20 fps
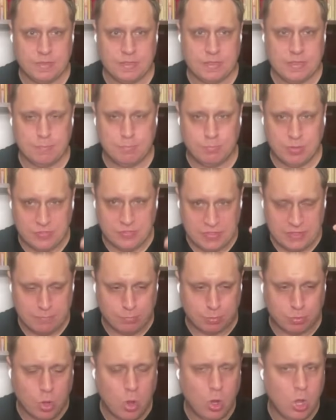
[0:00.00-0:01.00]
But the
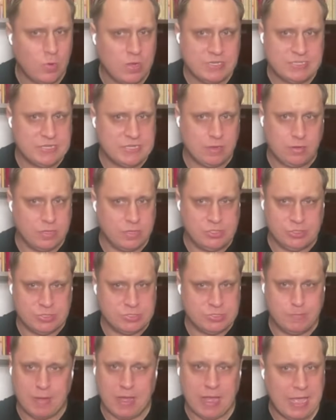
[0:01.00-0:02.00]

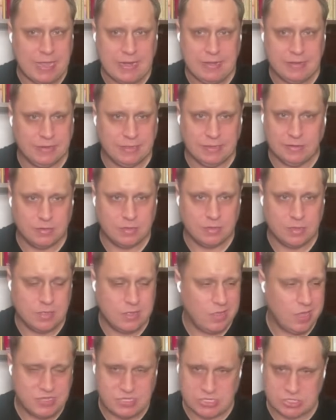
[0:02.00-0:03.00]
proto-intelligence behind it,
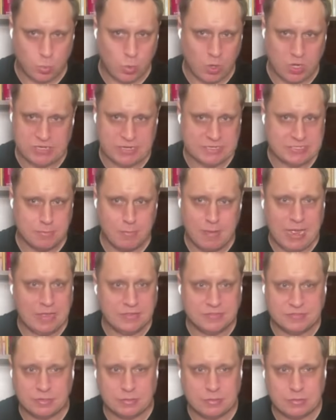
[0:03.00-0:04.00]
it just wears it as a
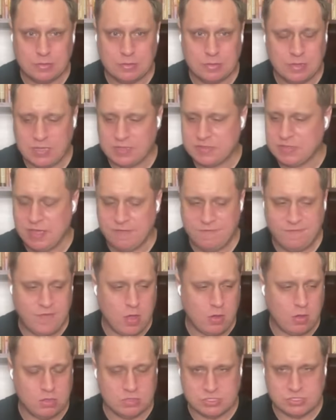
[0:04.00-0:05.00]
mask. It
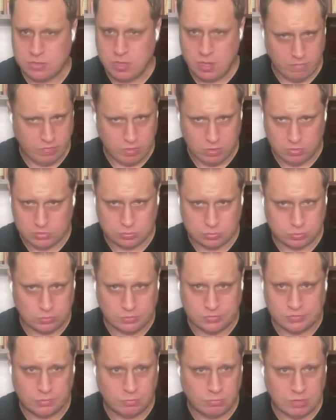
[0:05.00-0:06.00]
follows none of those
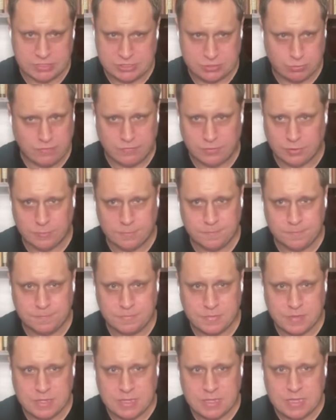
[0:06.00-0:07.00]
rules whatsoever.
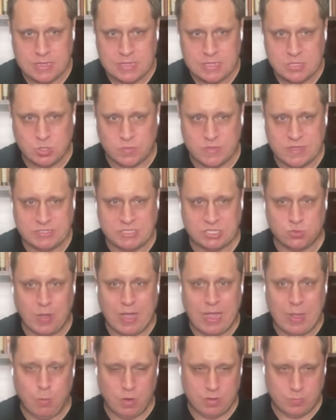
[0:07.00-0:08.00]
So this is
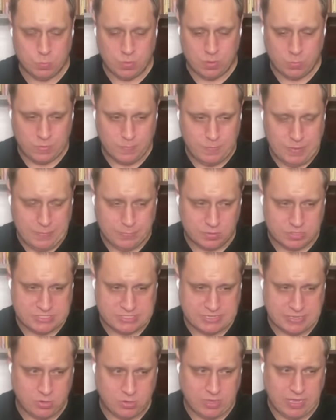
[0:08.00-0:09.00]
why when people
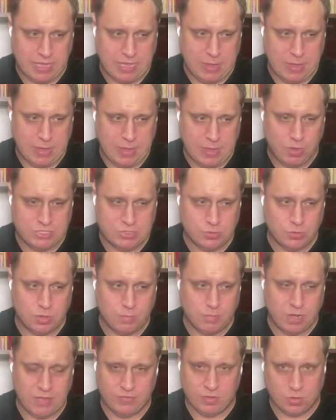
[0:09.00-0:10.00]
say, okay, I went to a
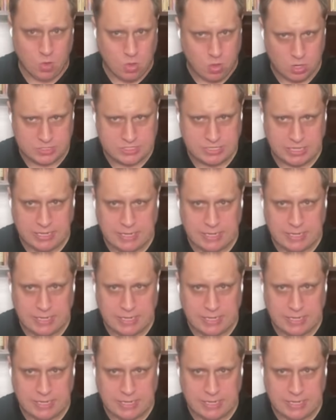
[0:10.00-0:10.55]
malevolent haunting